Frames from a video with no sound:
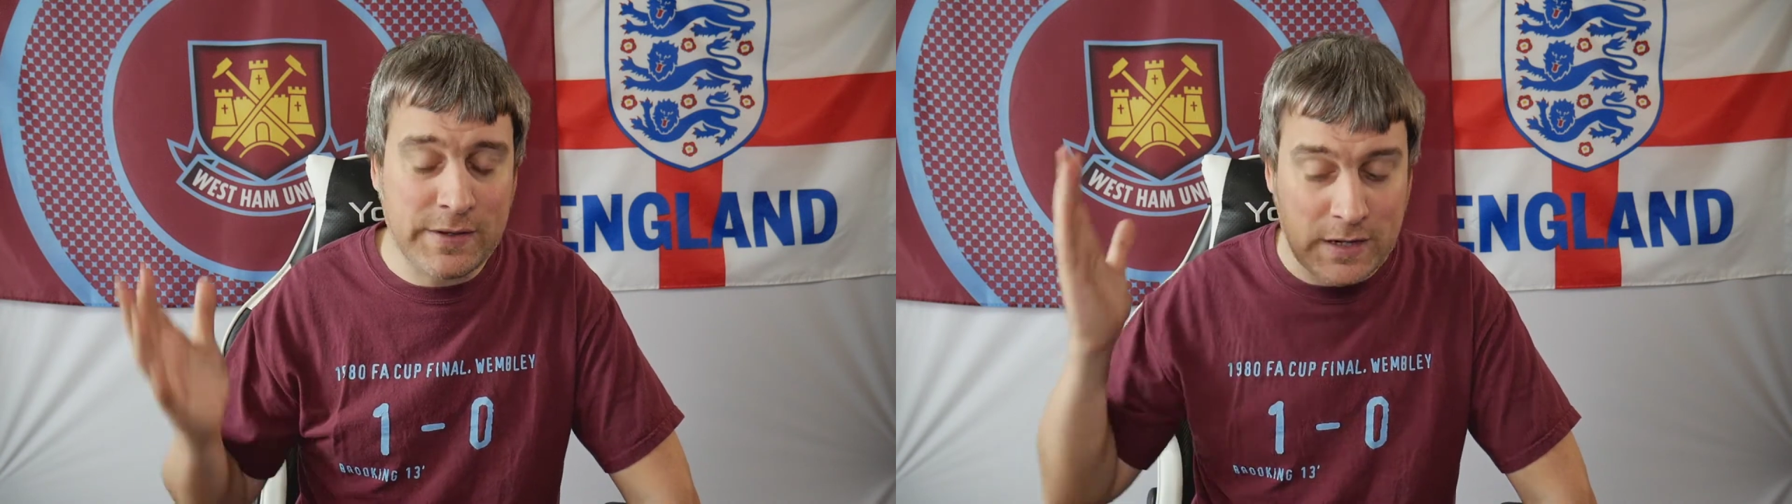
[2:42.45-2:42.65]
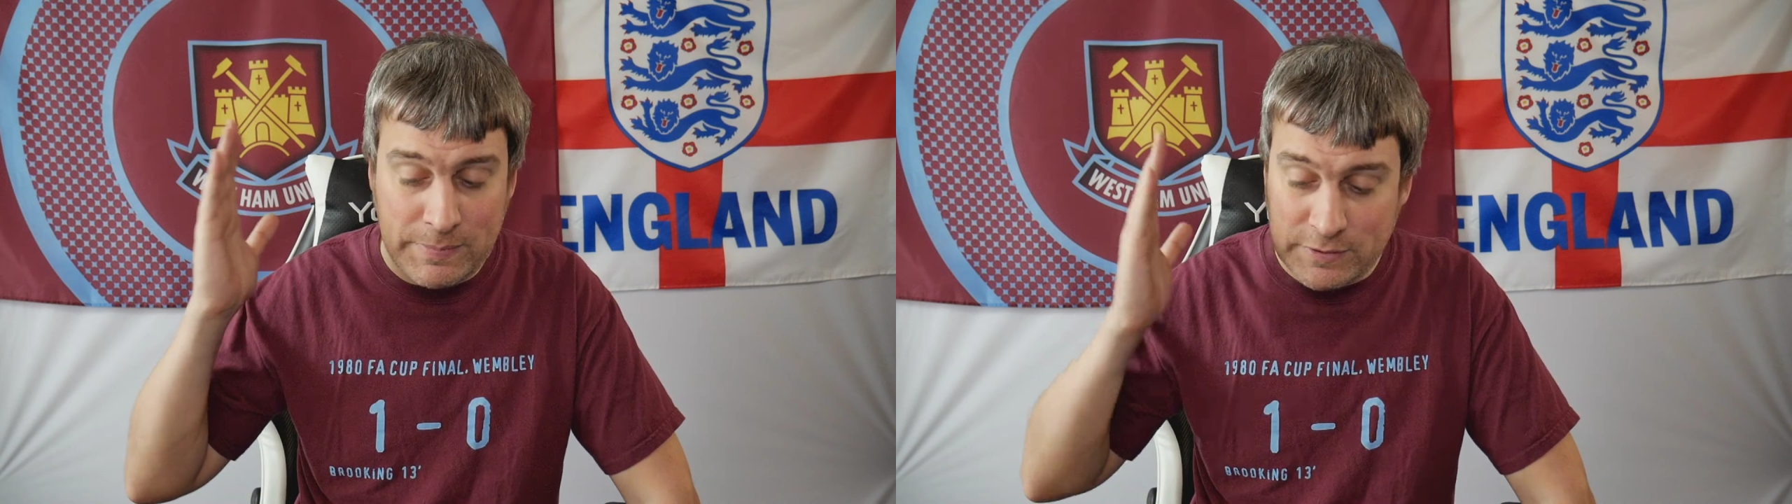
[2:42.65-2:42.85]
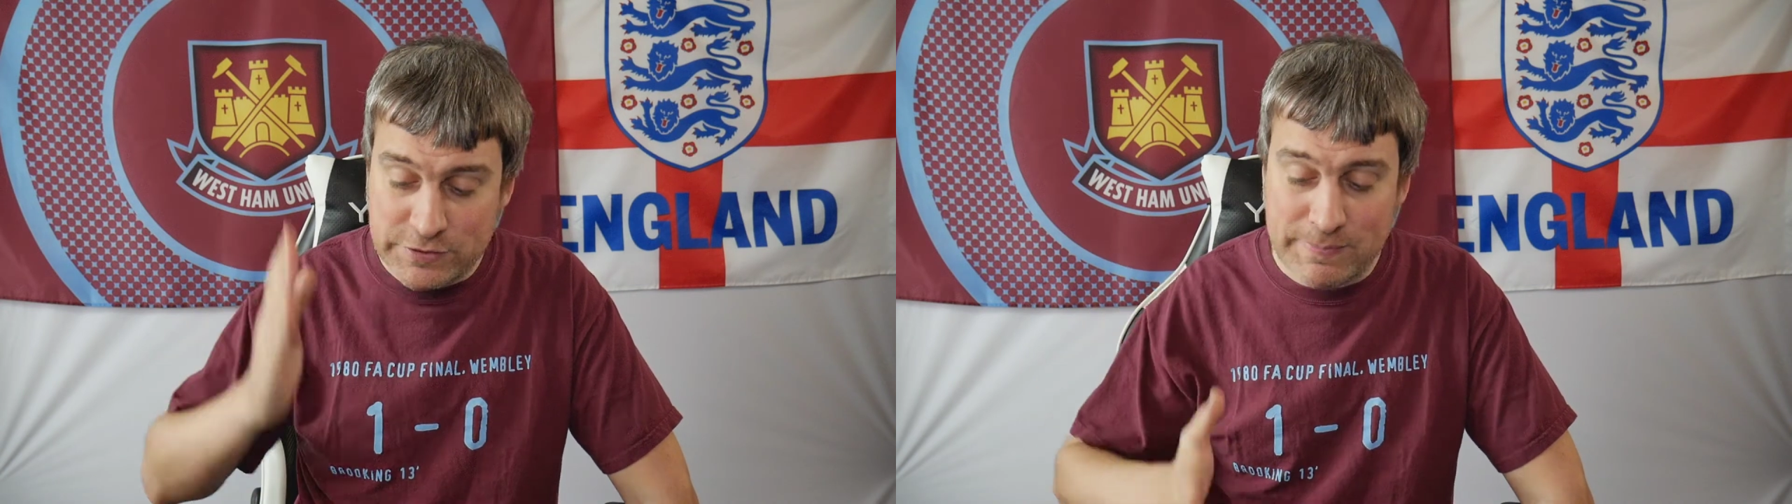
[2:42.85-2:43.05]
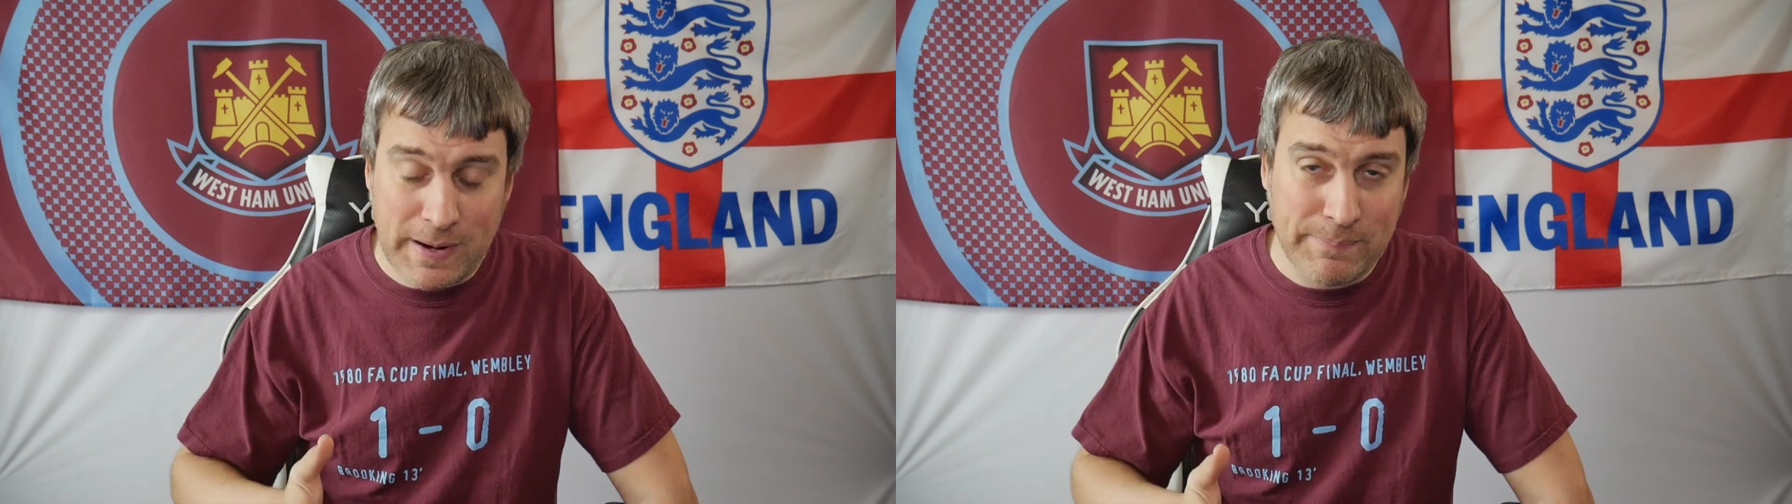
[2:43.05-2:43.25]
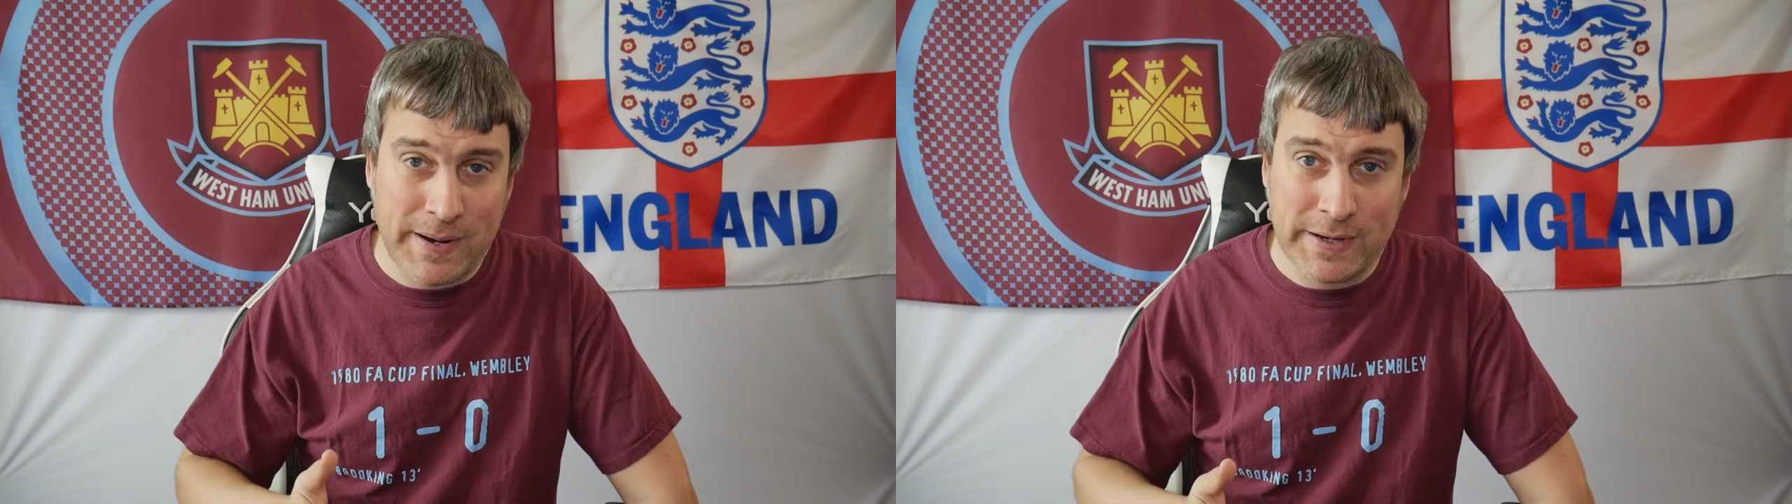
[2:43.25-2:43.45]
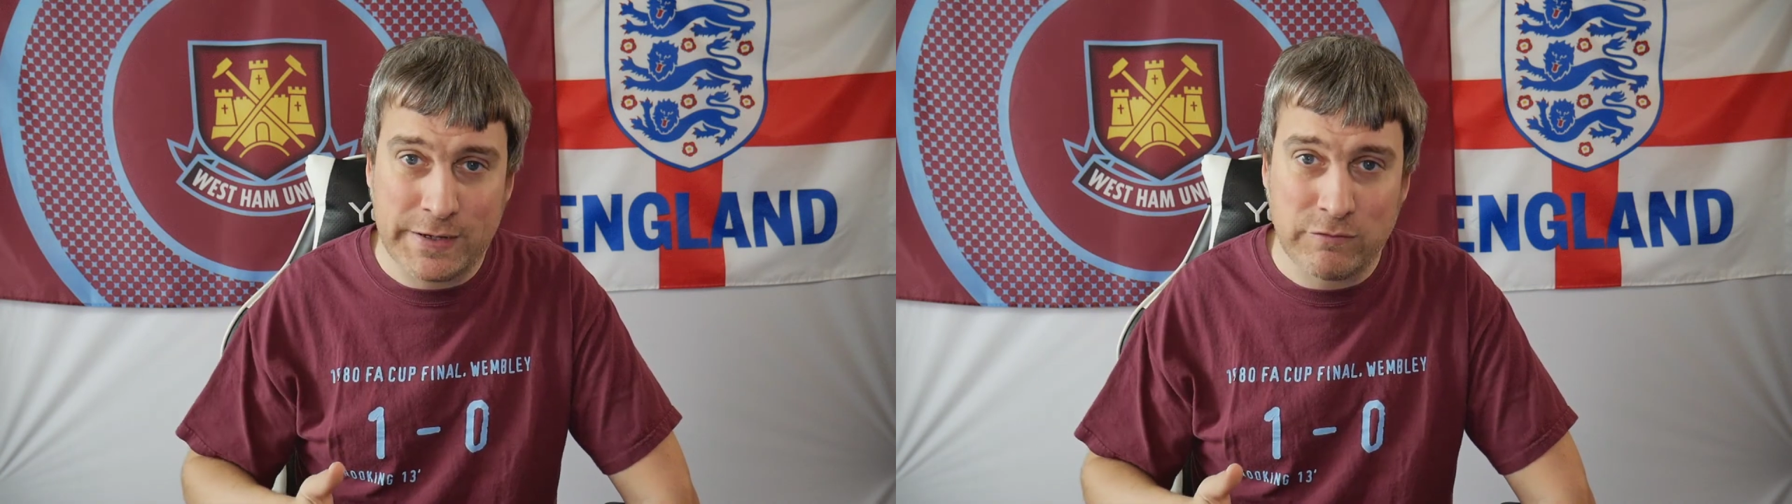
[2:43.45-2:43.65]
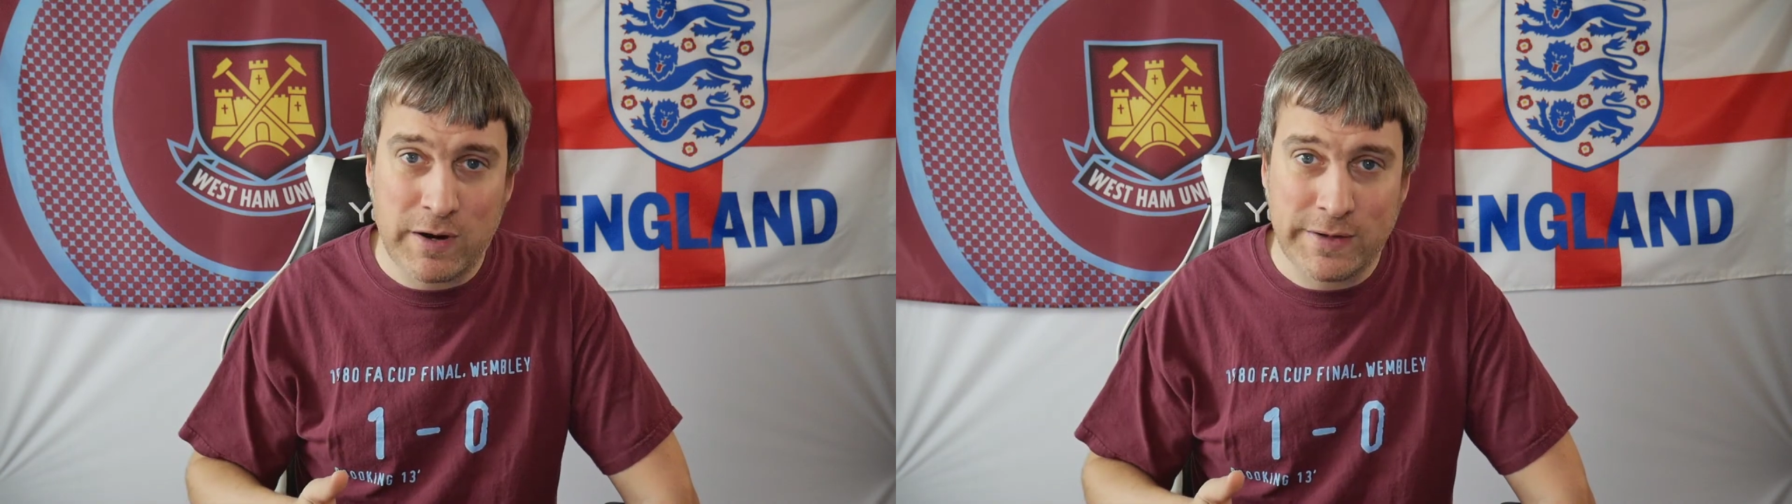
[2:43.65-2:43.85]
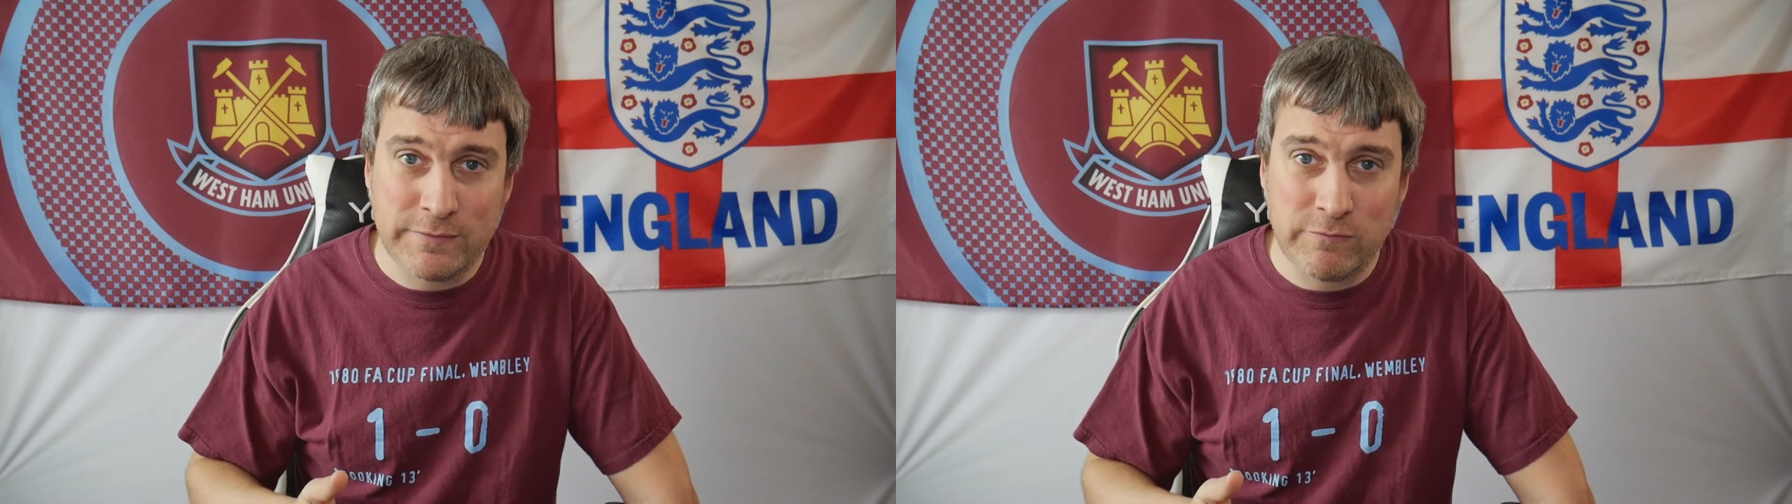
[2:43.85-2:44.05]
they're going to be smack bang in a red